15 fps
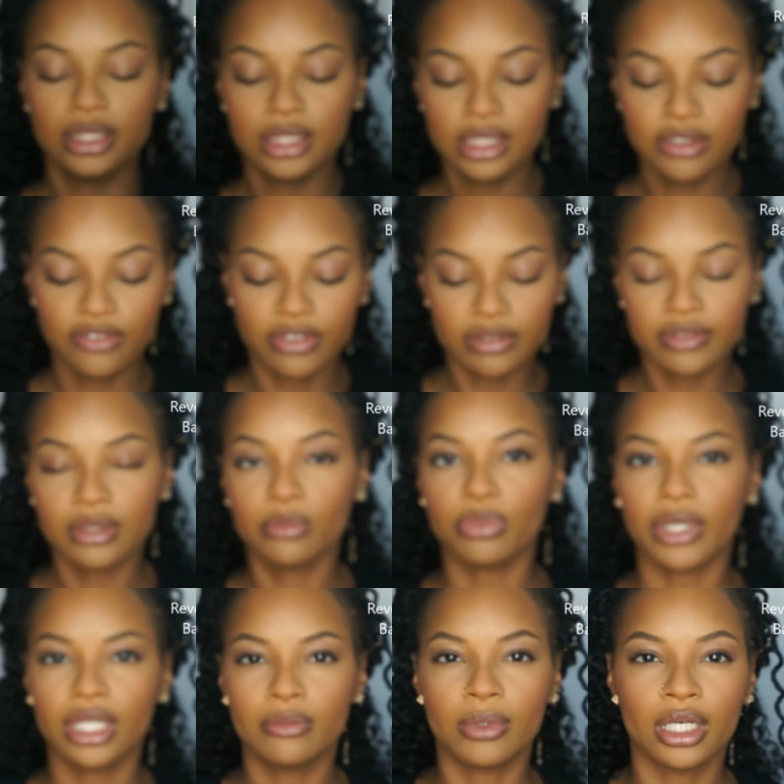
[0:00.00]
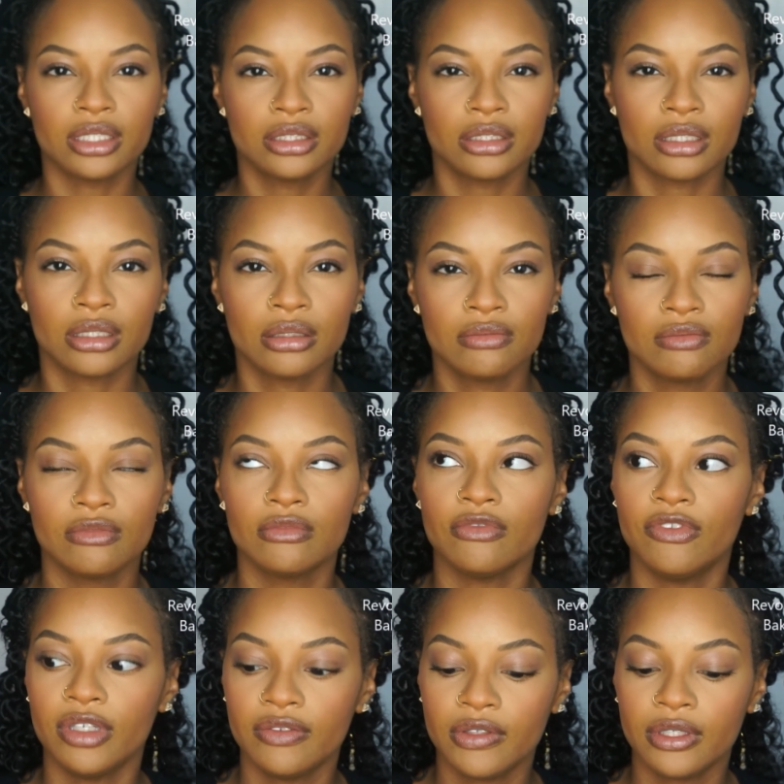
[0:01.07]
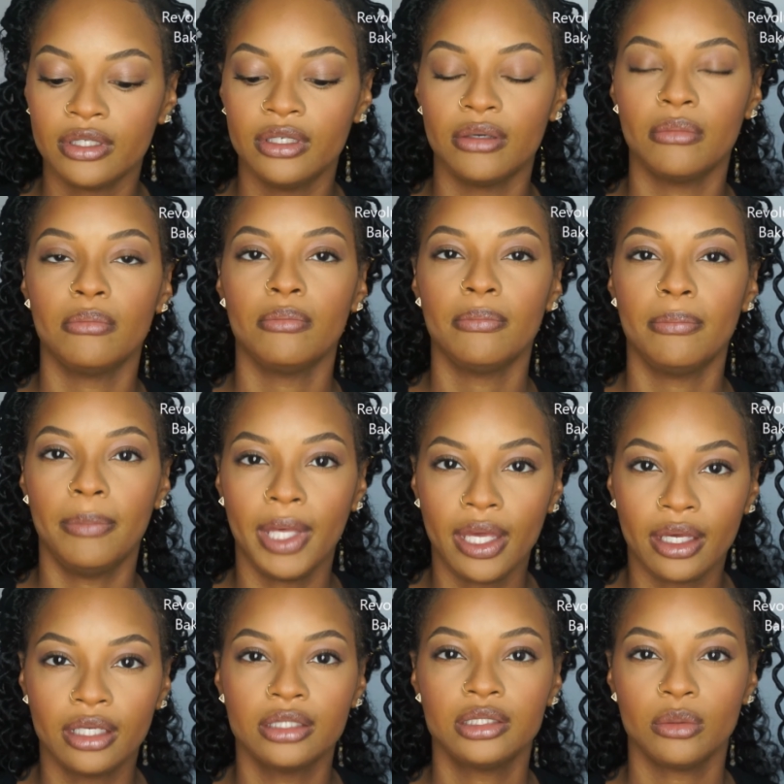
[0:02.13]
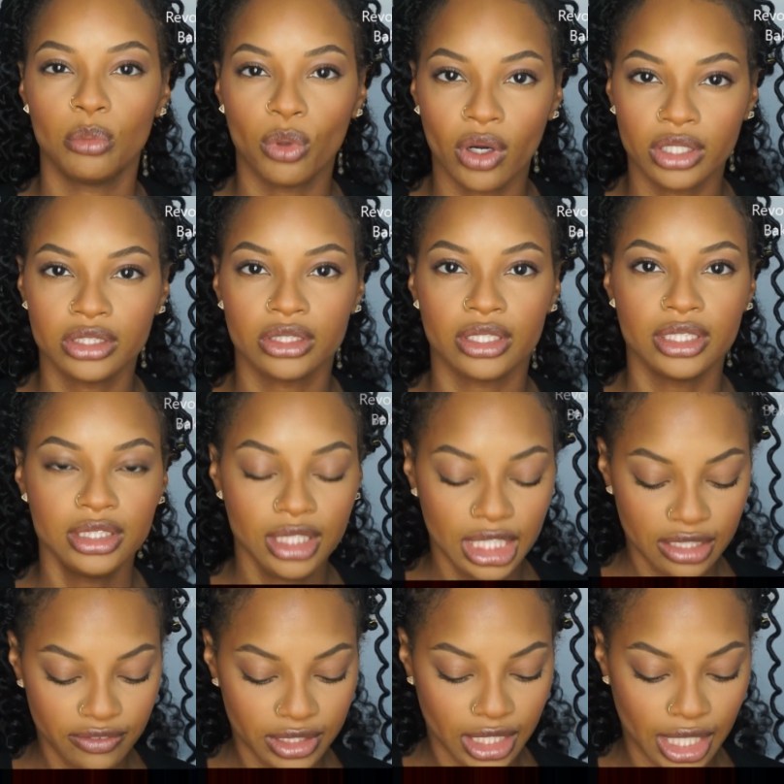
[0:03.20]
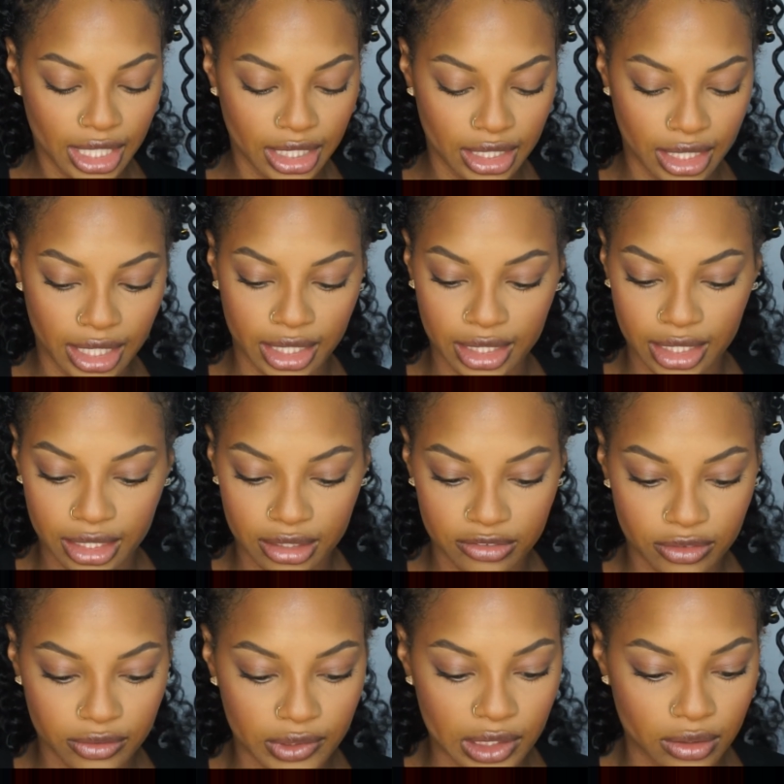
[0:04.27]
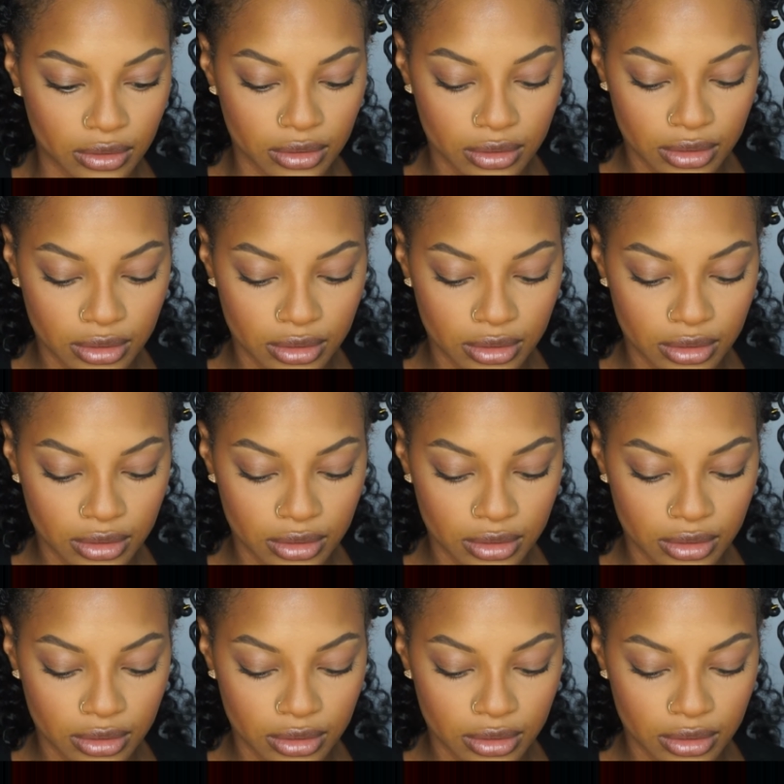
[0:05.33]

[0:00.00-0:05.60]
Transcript: is a Vivid Baked Bronzer. Vivid Baked Bronzer. It's not even like a highlighter for real.